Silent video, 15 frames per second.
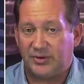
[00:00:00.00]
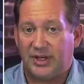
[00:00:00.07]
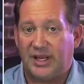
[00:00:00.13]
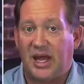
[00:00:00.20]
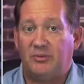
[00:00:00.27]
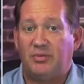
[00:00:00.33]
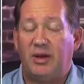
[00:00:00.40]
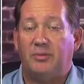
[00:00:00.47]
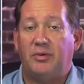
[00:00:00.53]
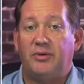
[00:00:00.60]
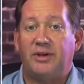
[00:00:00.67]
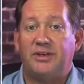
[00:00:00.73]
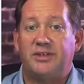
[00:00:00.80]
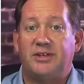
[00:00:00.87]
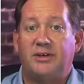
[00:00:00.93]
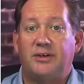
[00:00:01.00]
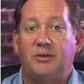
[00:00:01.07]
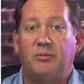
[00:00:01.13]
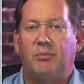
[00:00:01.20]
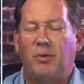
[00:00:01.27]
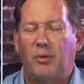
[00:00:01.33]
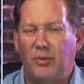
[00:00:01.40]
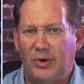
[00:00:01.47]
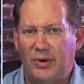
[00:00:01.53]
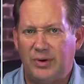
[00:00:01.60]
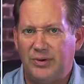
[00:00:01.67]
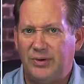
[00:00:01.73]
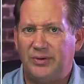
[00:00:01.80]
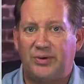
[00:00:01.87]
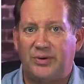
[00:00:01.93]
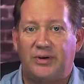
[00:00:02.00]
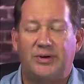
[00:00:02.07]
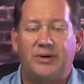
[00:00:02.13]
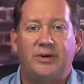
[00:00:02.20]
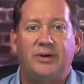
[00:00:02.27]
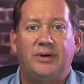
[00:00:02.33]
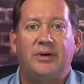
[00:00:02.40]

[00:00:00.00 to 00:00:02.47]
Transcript: to get people into. Brutal.